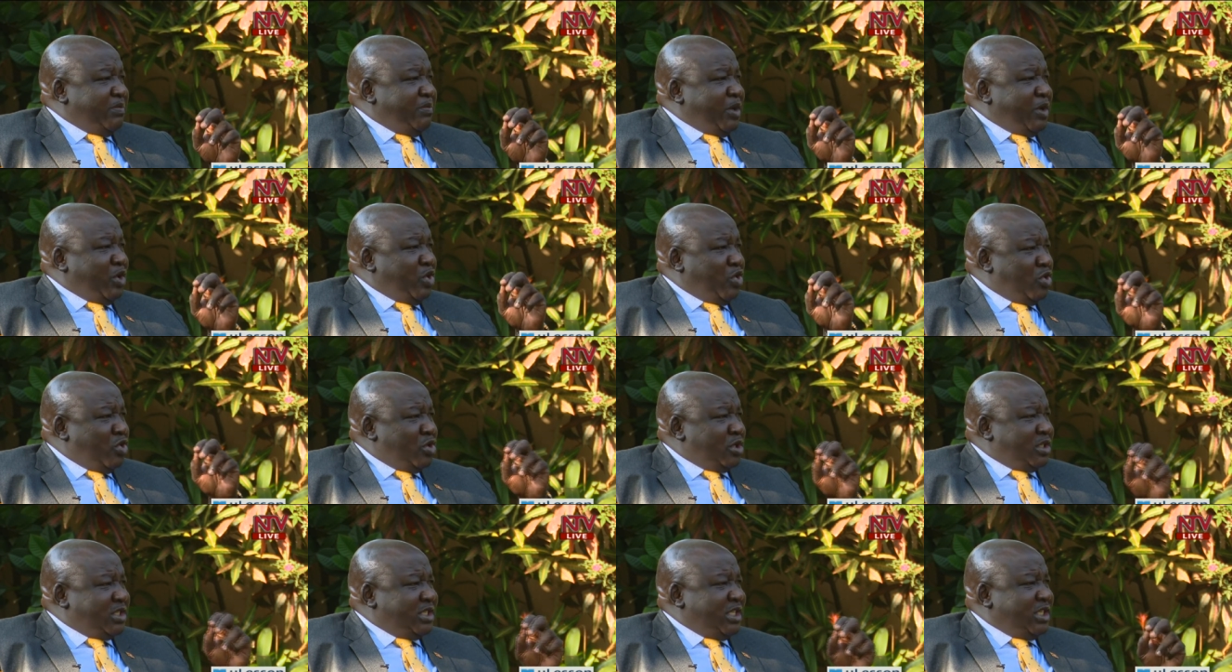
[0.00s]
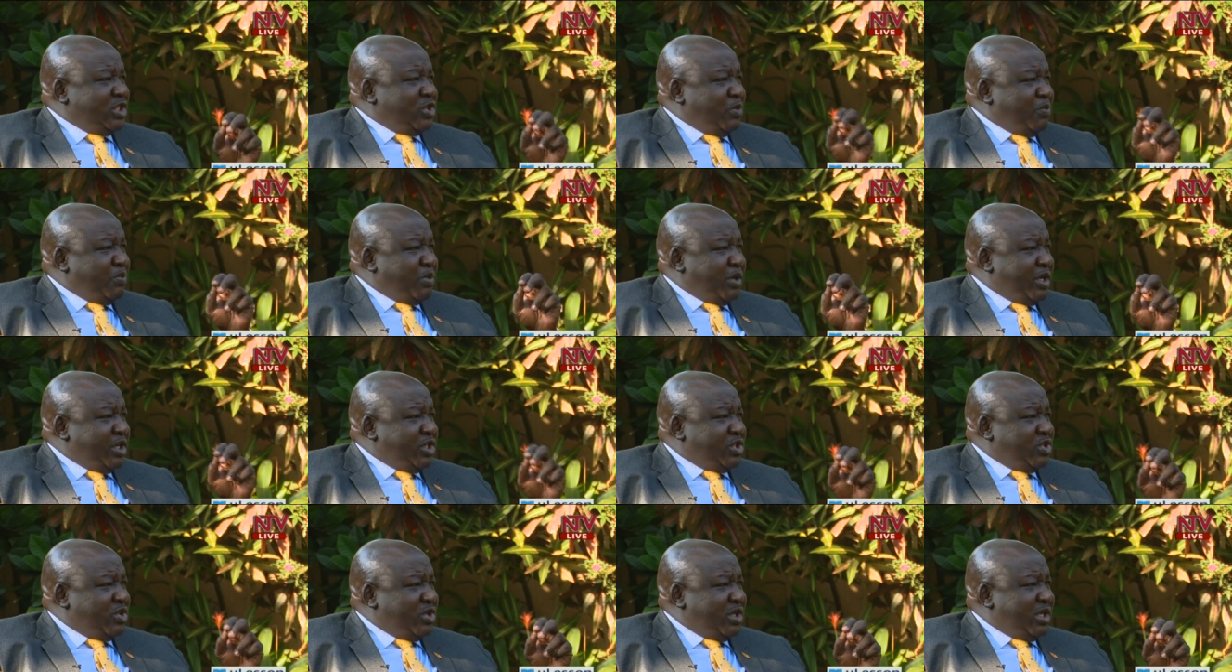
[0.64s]
because this
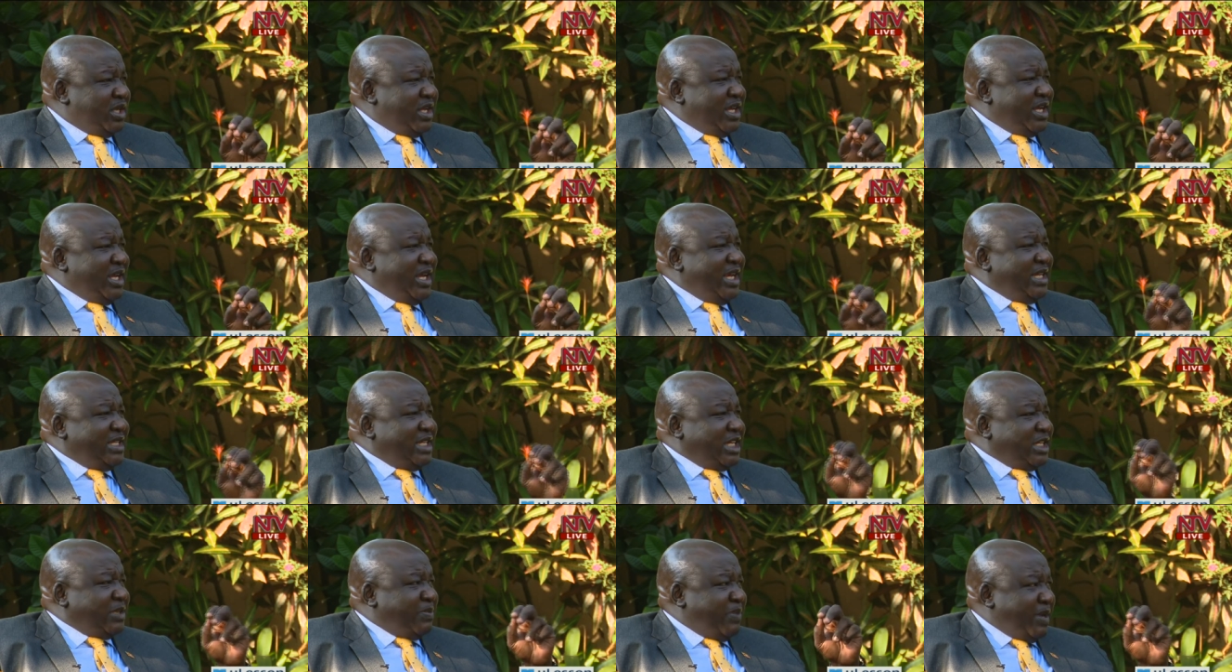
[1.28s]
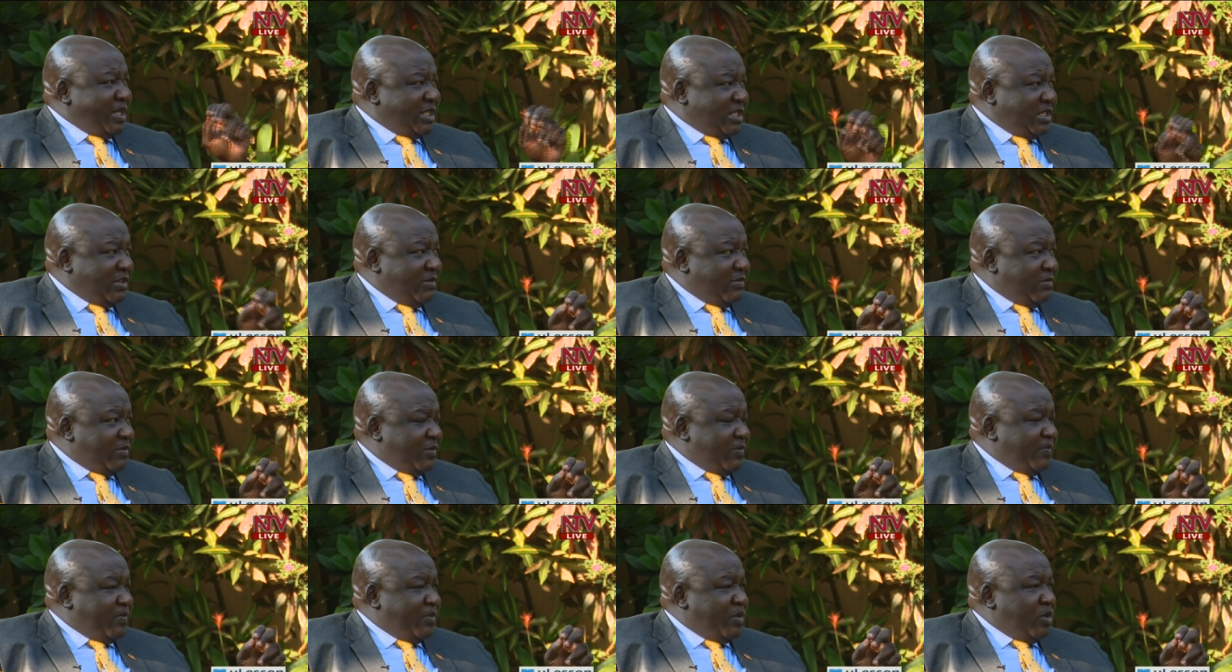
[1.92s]
operation is
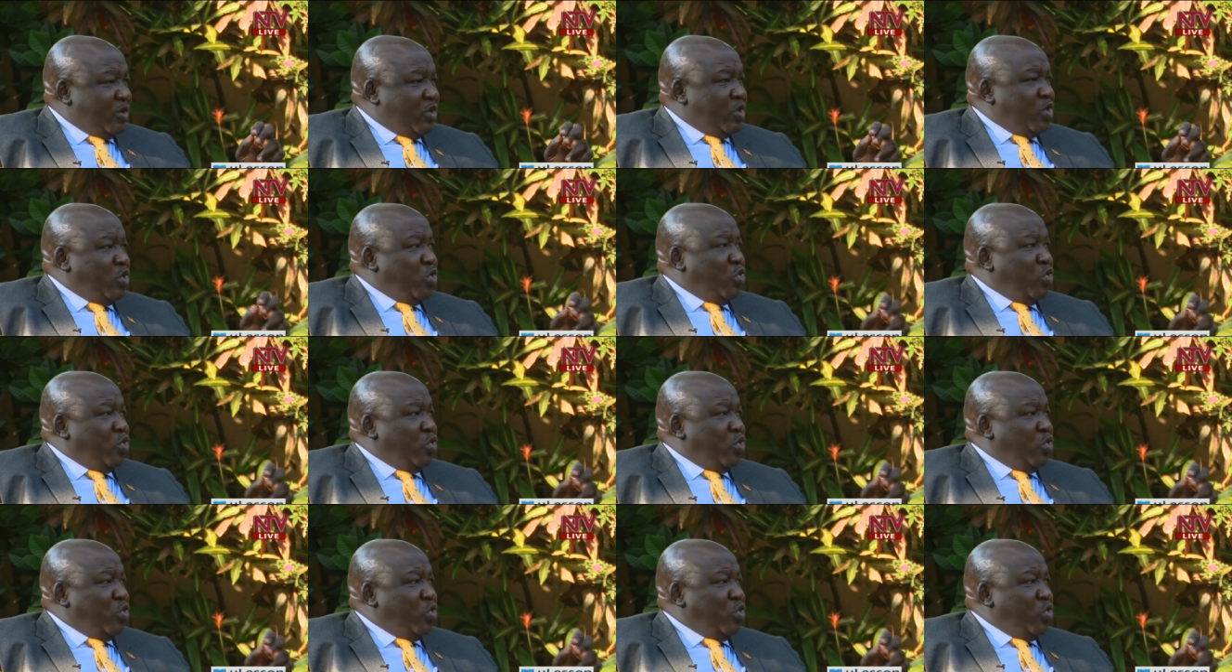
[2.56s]
expensive, mm.